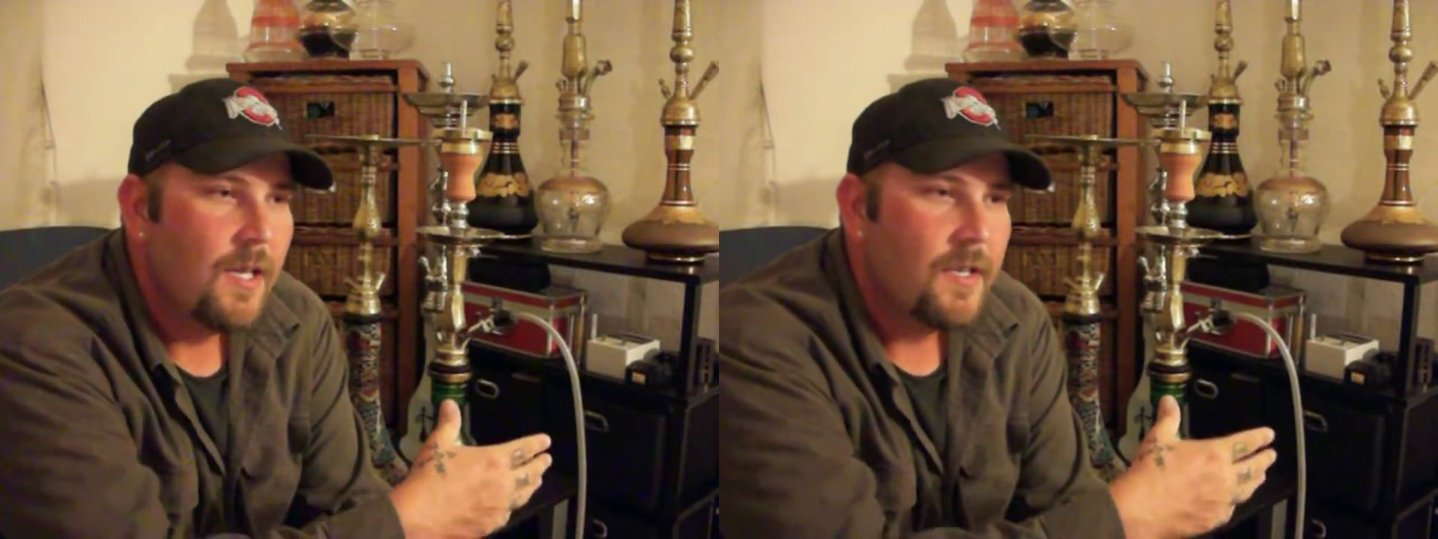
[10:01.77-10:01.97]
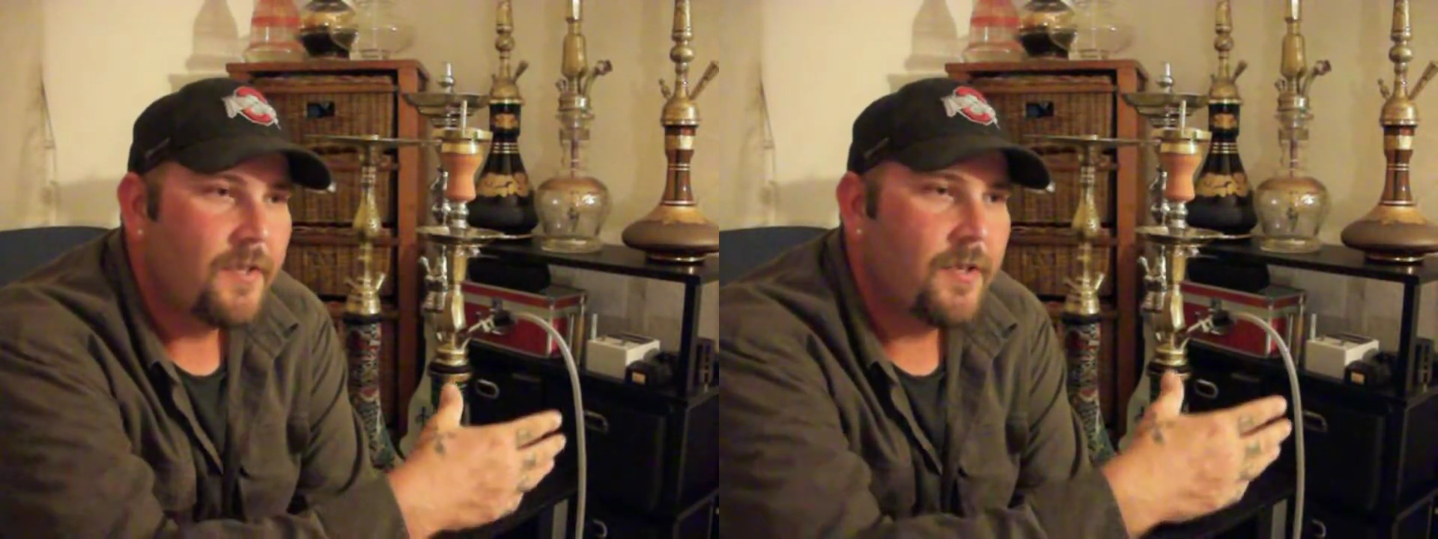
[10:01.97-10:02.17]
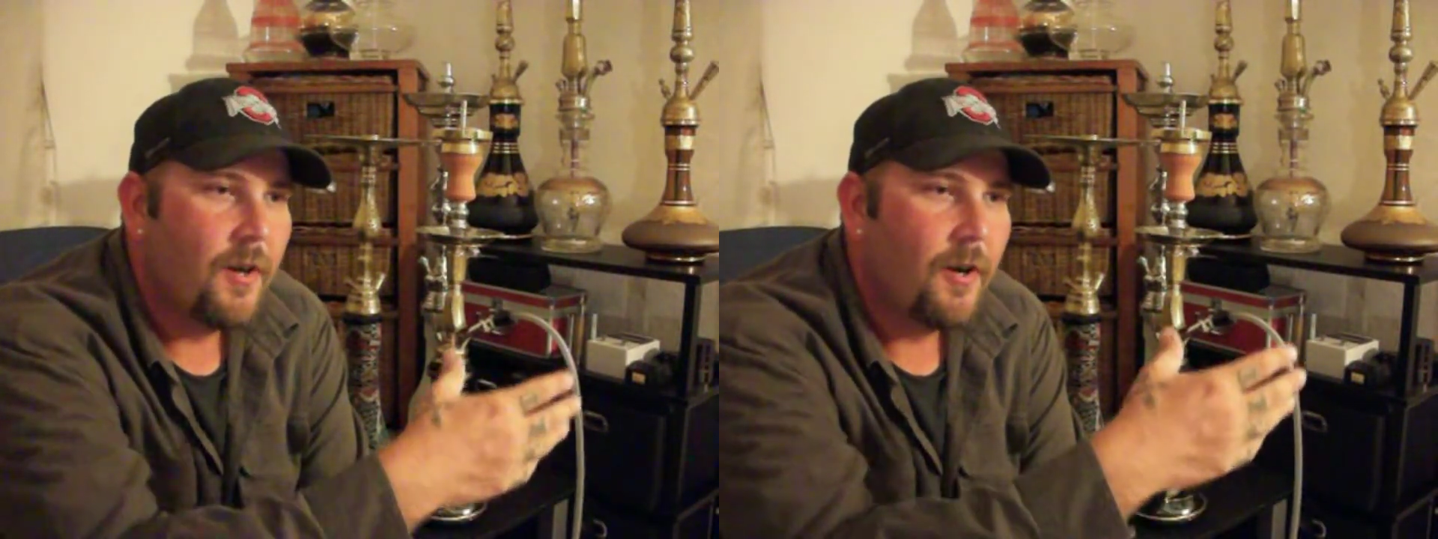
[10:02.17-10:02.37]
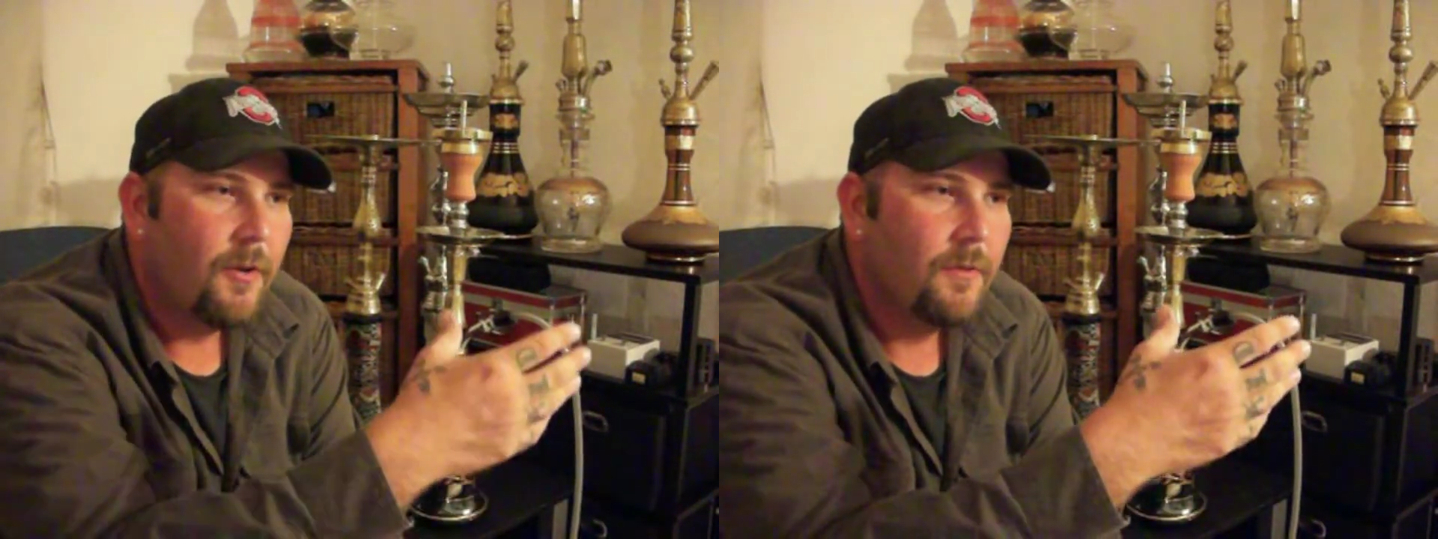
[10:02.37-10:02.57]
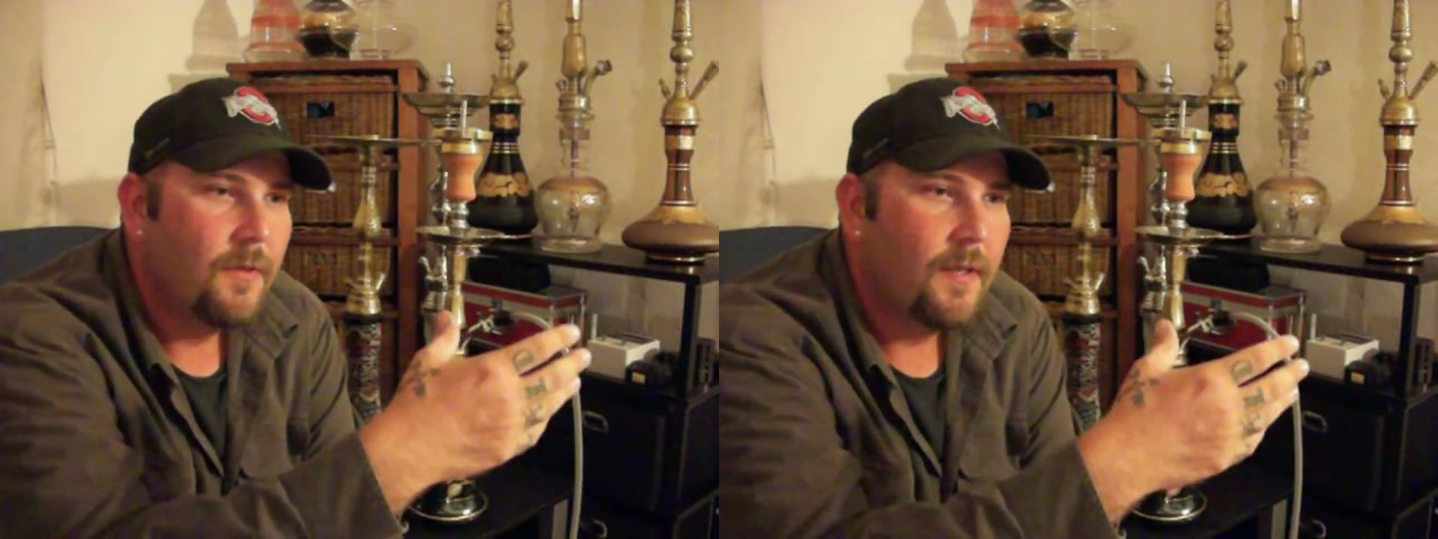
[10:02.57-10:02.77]

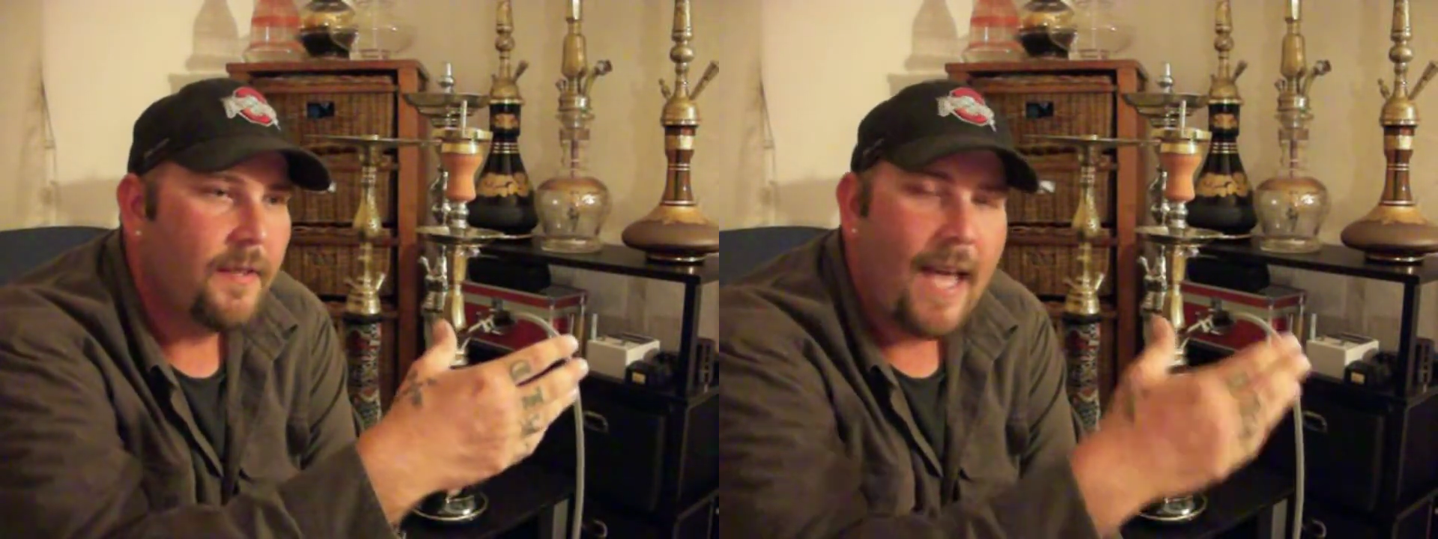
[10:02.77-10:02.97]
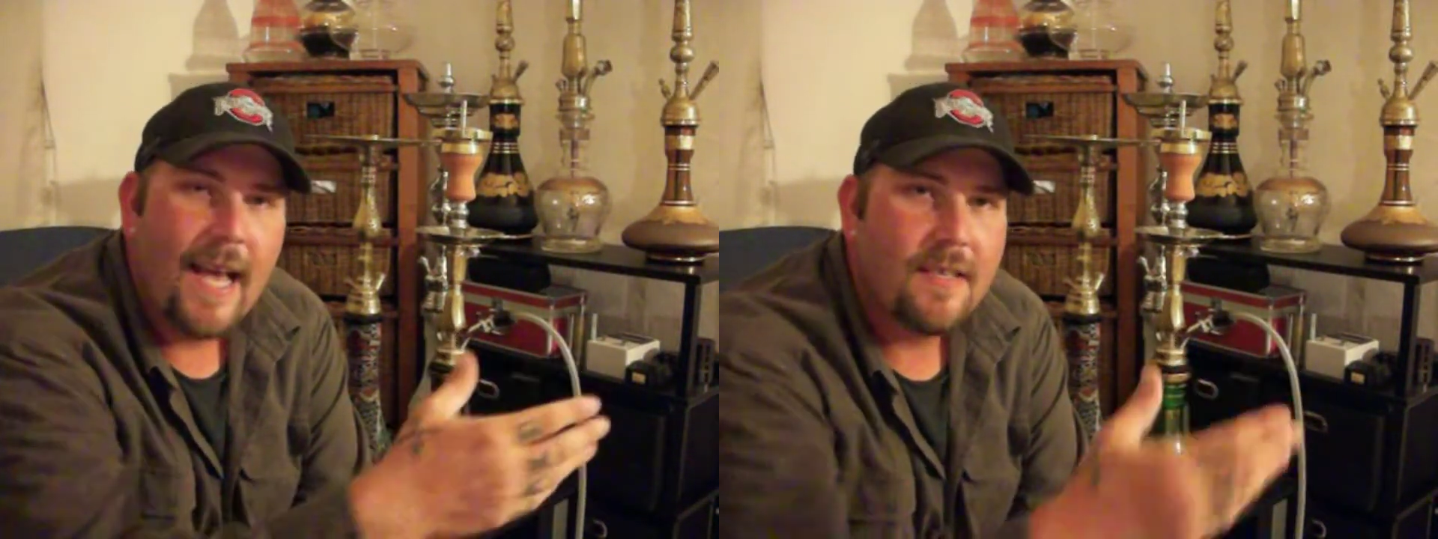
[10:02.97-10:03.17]
so that